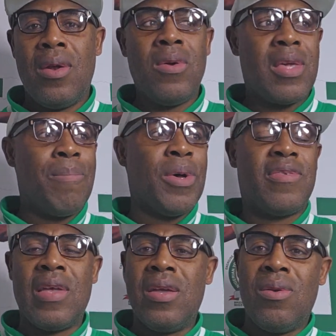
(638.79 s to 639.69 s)
Don't keep
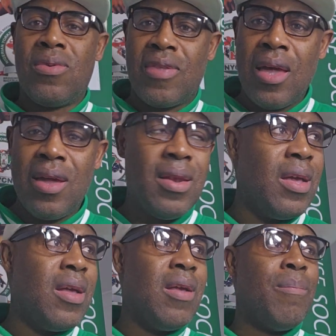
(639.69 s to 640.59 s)
on saying you stay
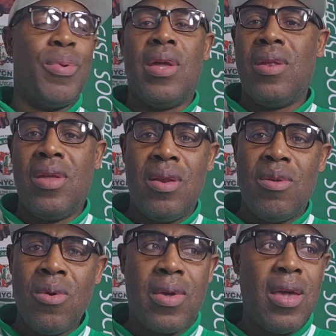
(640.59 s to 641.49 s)

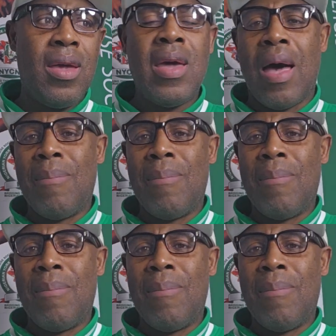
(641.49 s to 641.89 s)
in UK,